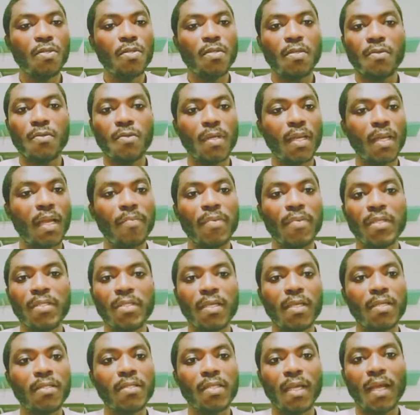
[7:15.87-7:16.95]
You can be
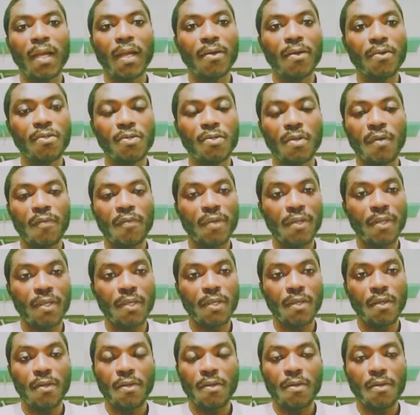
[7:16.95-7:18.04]
sent out of
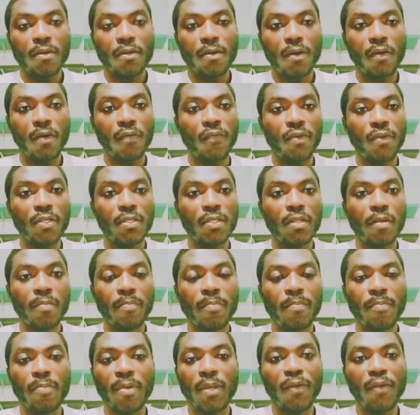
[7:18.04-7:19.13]
the office
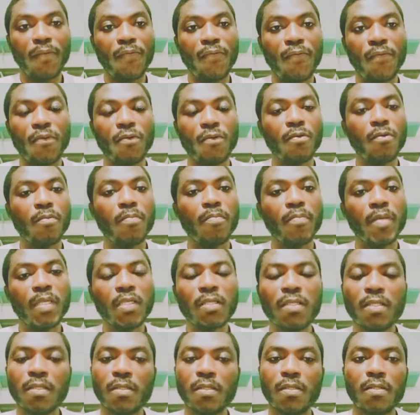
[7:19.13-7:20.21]
if you
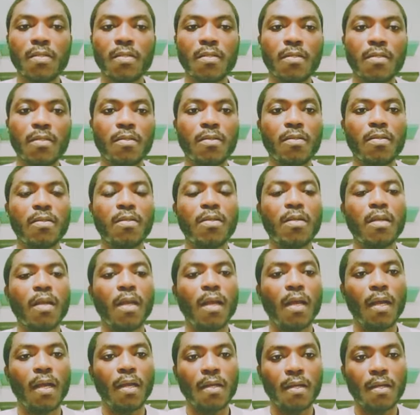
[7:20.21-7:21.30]
miss
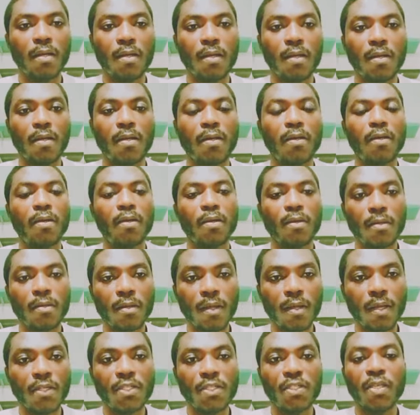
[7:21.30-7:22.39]
a
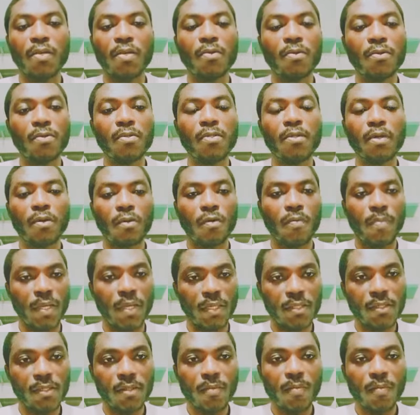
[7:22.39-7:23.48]
single
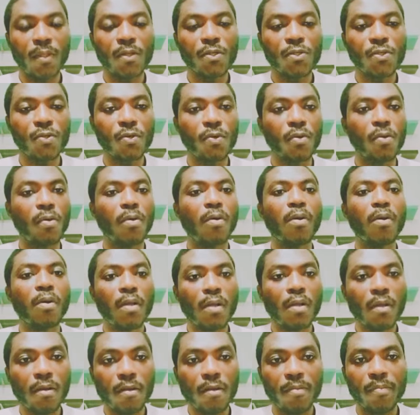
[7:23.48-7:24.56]
document. So
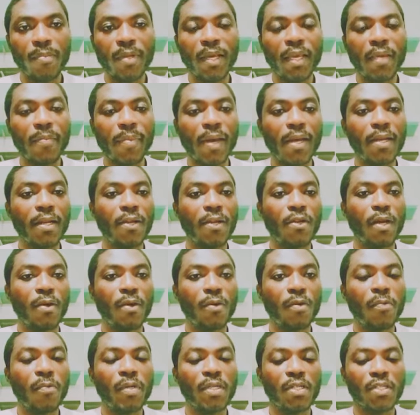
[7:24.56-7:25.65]
bear in mind that you are
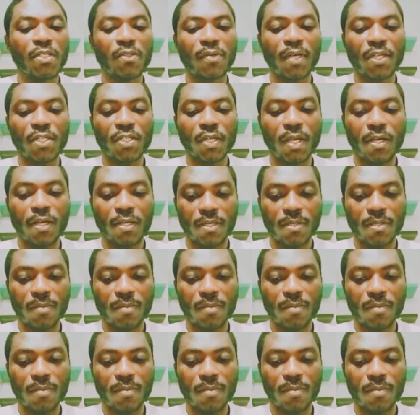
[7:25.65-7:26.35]
going with a scratch card